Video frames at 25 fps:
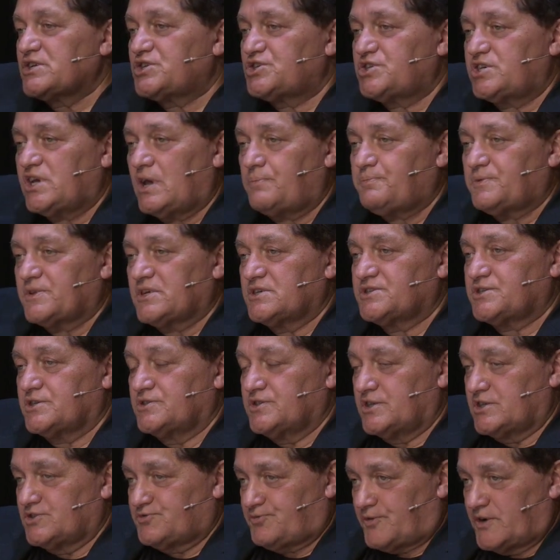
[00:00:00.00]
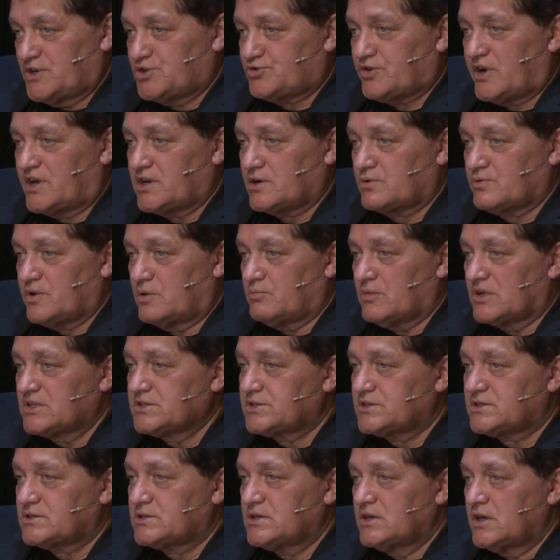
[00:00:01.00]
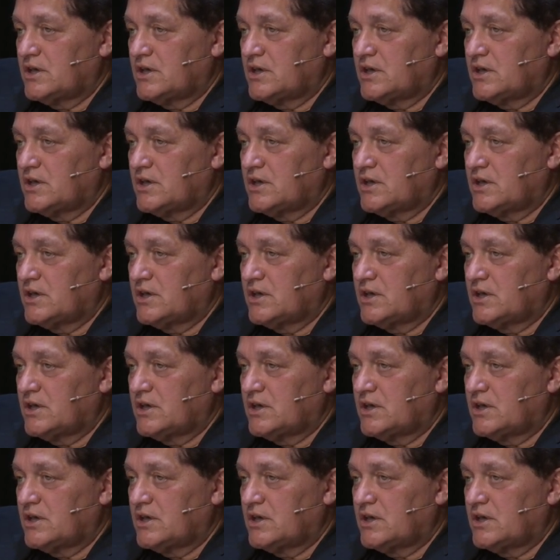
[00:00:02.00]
chapters in these free trade agreements,